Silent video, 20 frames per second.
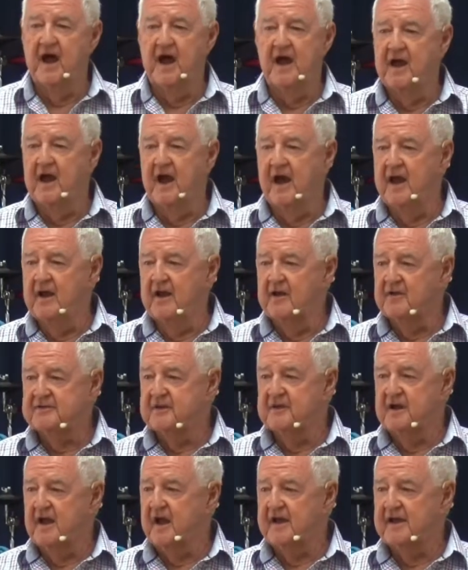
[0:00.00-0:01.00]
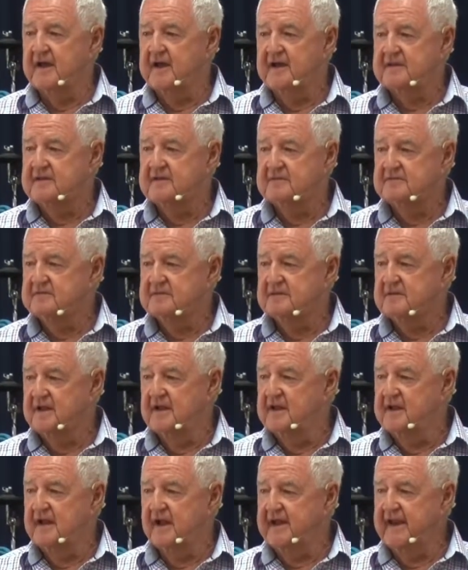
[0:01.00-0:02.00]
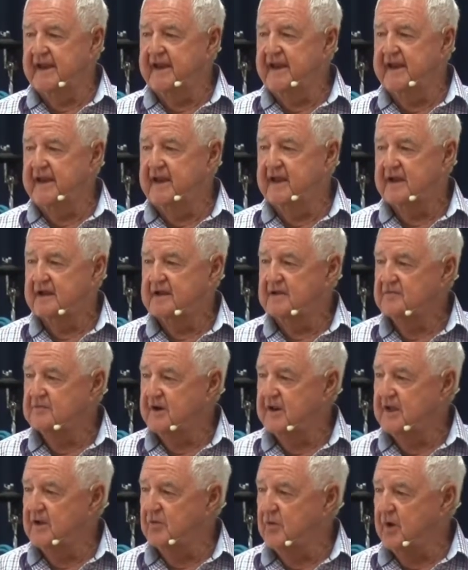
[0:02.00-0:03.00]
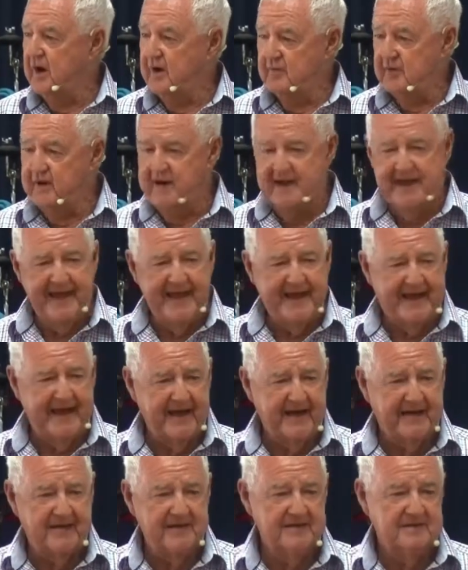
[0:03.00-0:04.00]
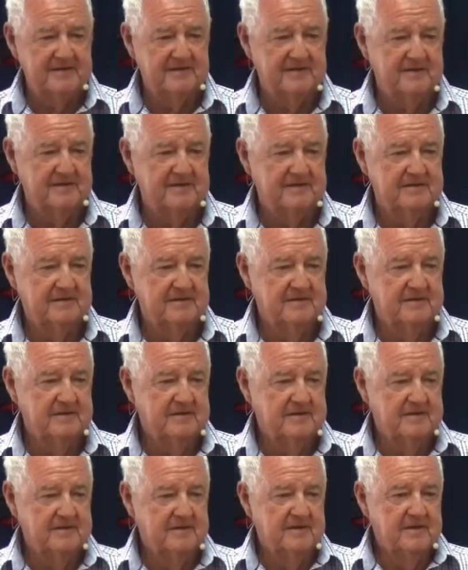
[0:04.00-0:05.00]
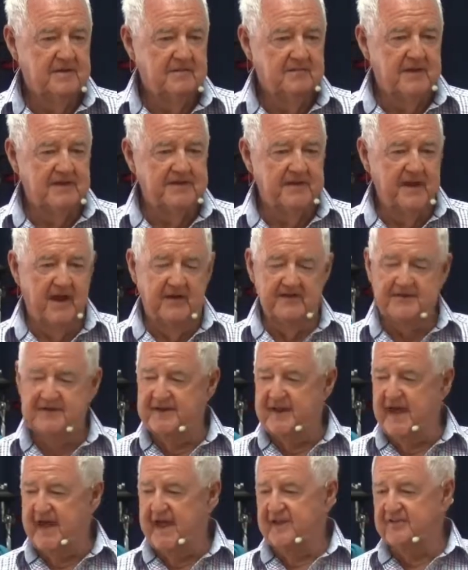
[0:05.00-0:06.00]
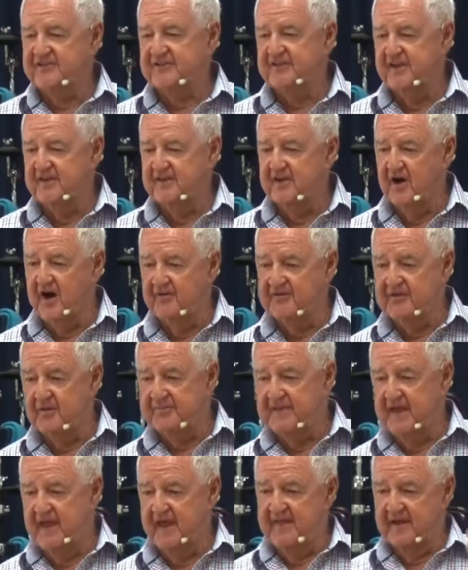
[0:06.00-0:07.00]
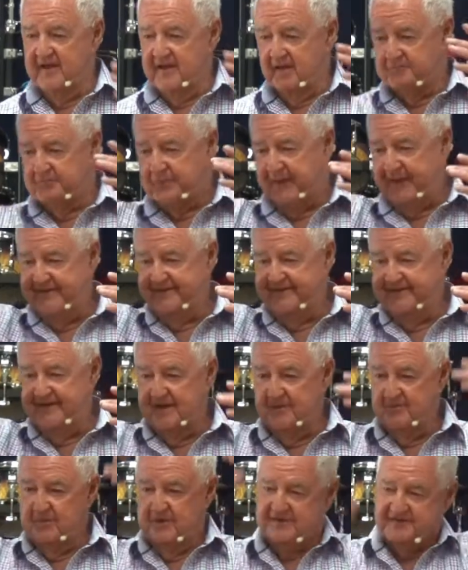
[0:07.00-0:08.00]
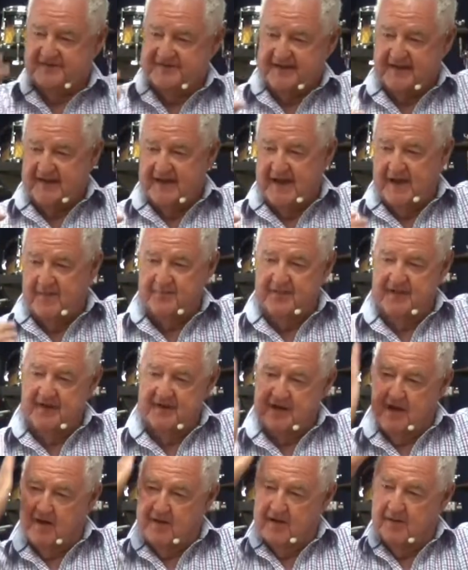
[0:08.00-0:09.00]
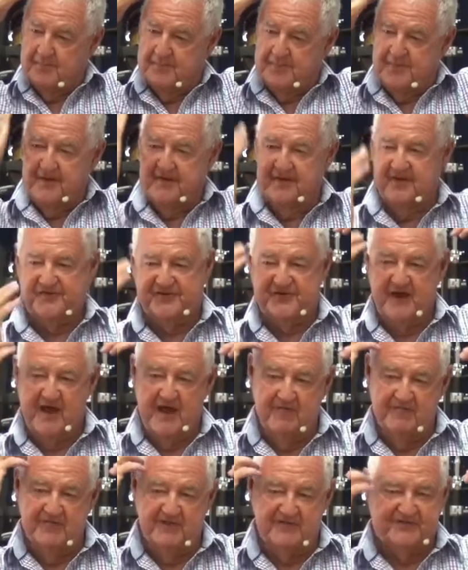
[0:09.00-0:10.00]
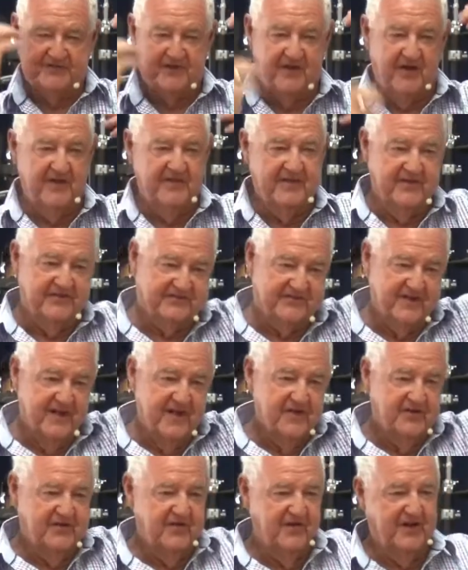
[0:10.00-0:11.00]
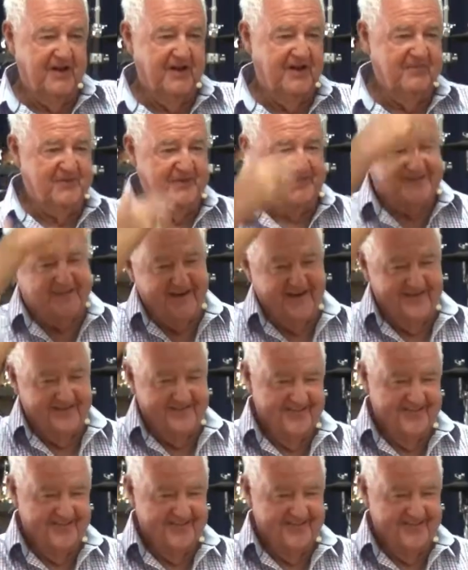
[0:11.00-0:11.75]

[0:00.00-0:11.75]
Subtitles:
I looked like an idiot. What do you want? I want a haircut. But you know, today you see guys up there, they've got pins in them and sticking up, and they're going up here, they shave this side and they do a little bit there.